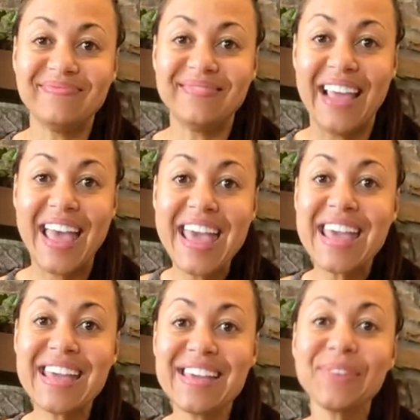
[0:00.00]

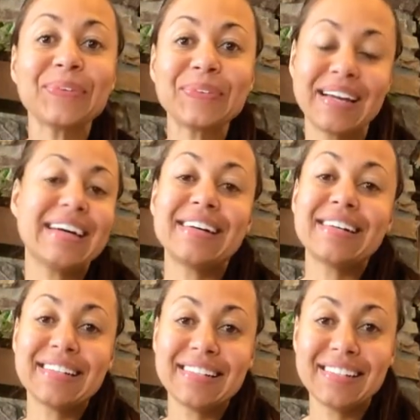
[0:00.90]
Hey you
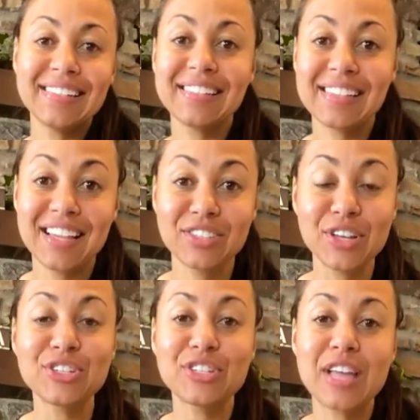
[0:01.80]
guys, it's
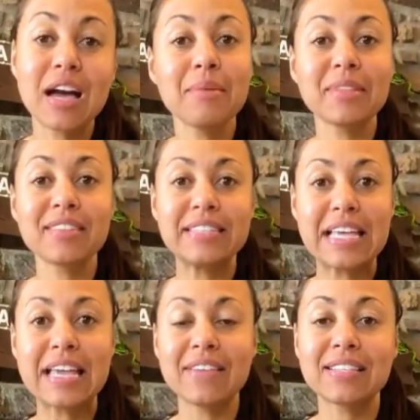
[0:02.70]
lunchtime at the
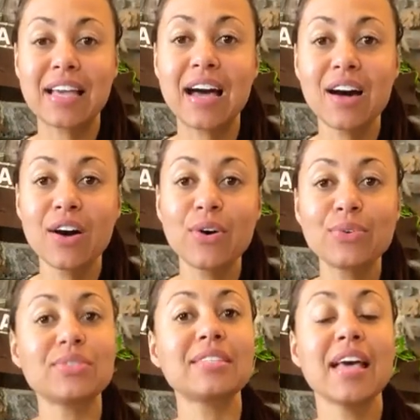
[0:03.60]
Davis
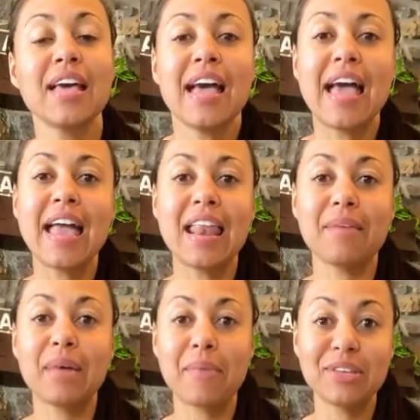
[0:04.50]
house and
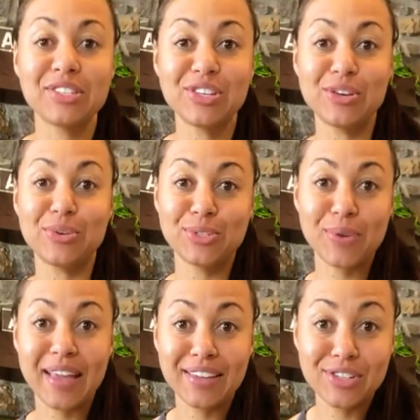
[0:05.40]
I'm coming to you so
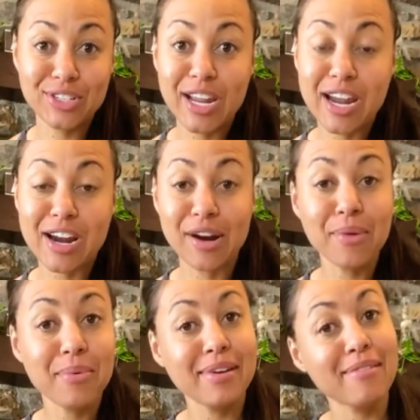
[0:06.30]
I can share
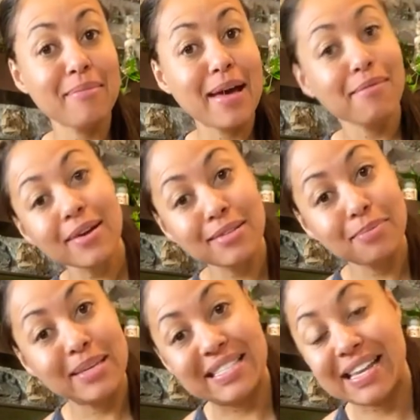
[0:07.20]
one of my
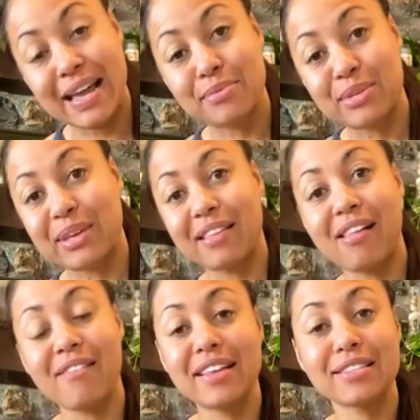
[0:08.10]
recipes that I absolutely
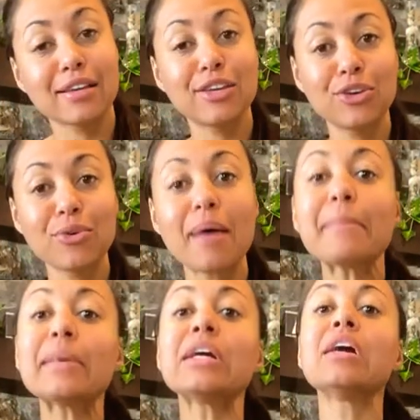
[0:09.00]
love. It's a
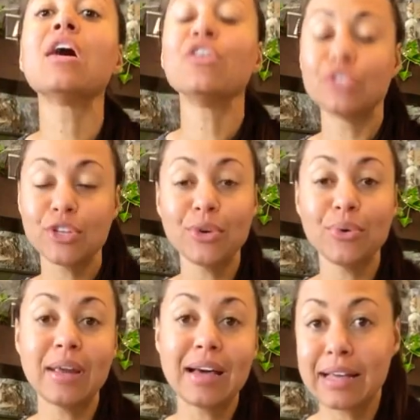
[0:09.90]
cucumber
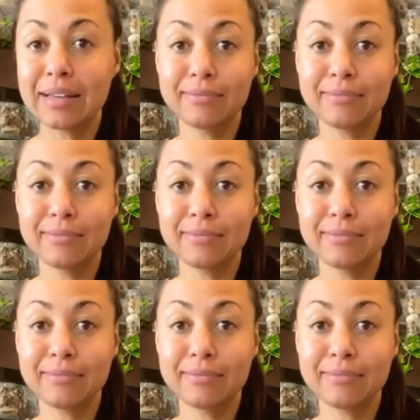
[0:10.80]
tuna